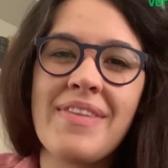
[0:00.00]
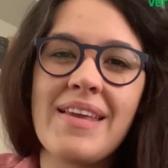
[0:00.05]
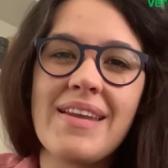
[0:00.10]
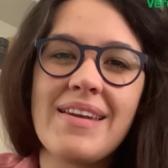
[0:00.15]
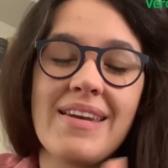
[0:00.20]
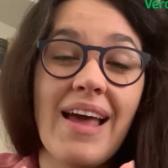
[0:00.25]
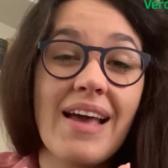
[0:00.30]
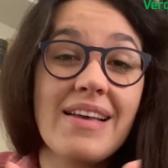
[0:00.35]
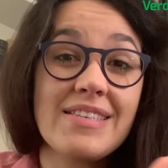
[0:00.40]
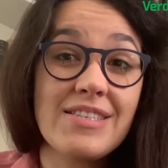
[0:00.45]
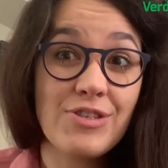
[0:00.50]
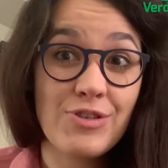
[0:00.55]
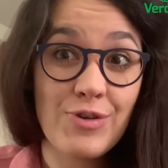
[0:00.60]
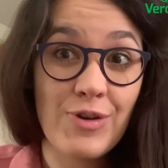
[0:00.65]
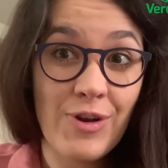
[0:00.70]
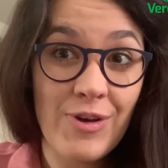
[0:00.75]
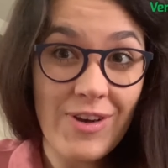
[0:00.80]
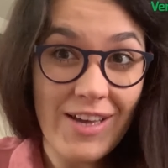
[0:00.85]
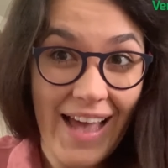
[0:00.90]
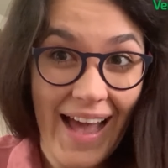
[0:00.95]
nice to
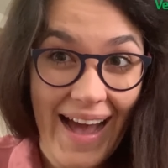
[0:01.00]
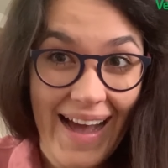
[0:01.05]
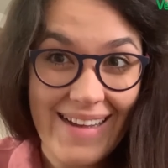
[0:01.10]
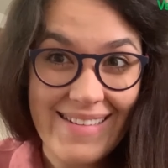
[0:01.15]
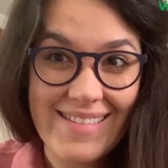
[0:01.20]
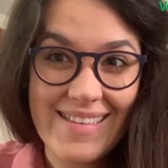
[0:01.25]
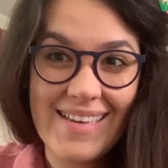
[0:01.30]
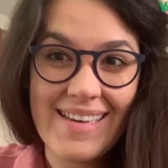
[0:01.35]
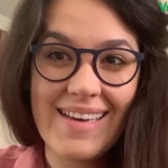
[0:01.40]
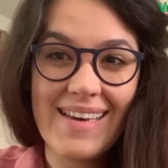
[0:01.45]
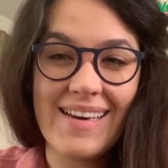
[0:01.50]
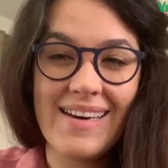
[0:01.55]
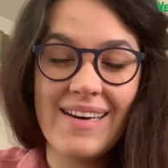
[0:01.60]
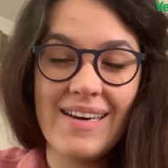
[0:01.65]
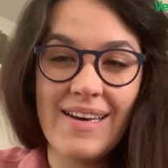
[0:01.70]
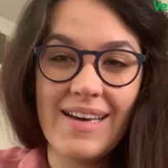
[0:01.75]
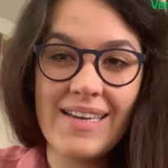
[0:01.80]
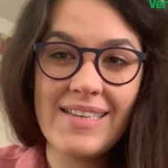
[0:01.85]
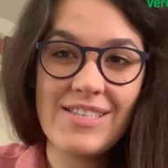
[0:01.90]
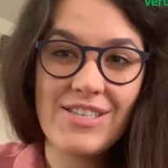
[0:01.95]
look at
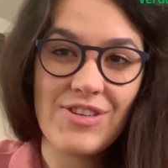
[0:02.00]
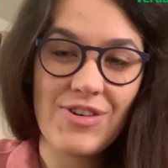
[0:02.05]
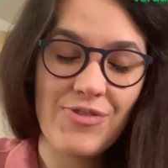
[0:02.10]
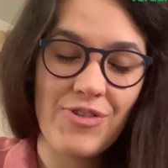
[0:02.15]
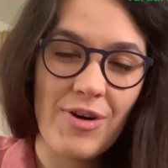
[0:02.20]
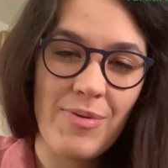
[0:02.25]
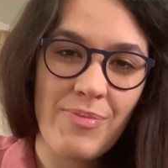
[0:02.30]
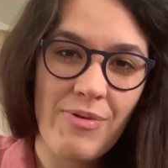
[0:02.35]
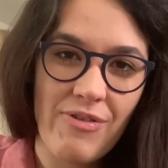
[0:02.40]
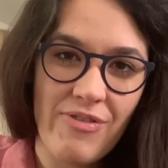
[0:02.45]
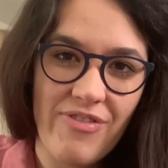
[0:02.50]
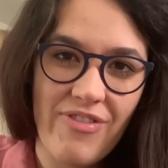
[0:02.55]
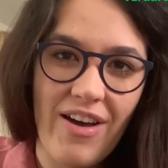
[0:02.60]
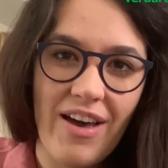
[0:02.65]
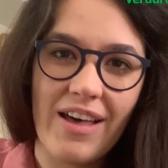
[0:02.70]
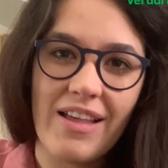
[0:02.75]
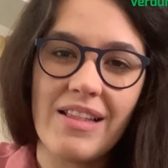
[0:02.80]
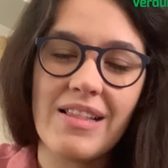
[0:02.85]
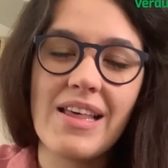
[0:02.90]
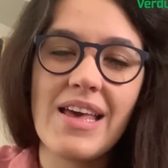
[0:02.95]
Instagram
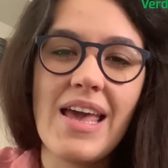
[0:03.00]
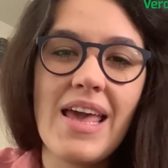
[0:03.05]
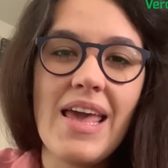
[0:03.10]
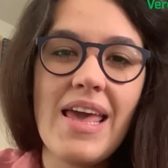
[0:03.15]
profile,